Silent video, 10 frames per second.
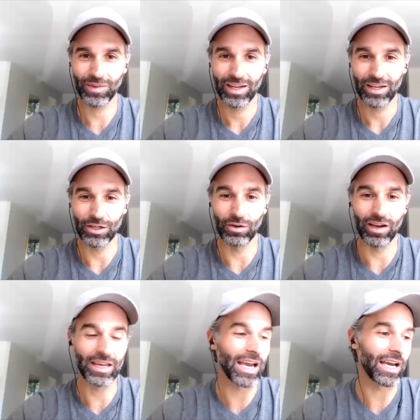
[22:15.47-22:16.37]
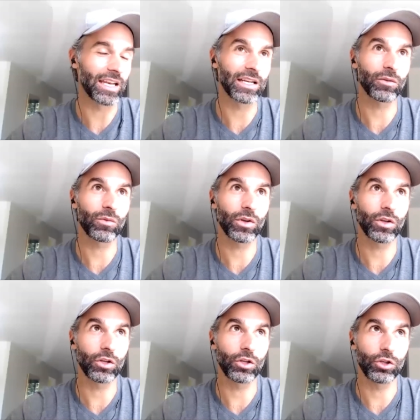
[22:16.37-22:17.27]
And
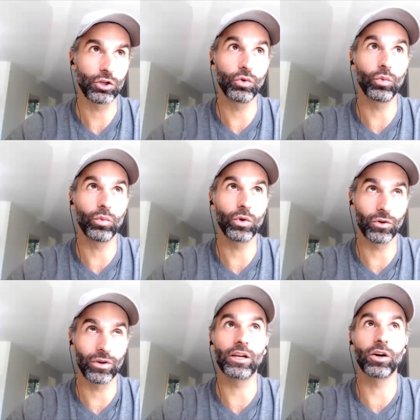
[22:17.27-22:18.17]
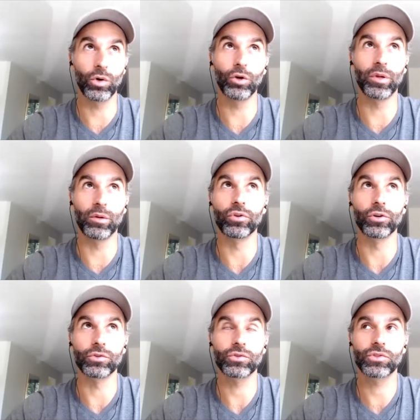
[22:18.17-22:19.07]
your ego will be
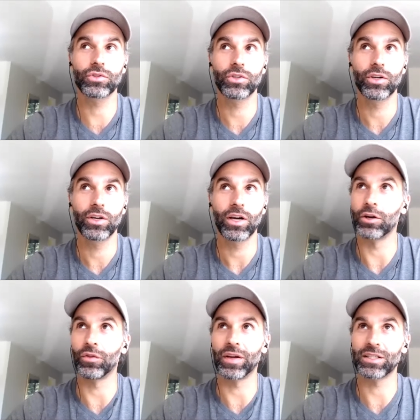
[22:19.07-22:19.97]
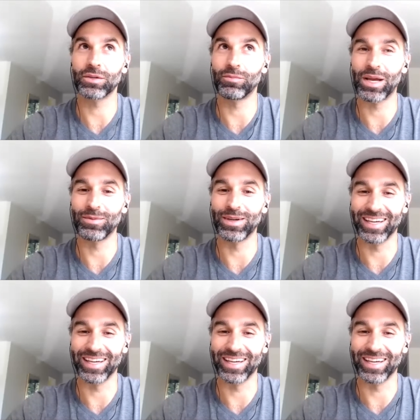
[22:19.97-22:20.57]
bruised. I don't think it's a maybe.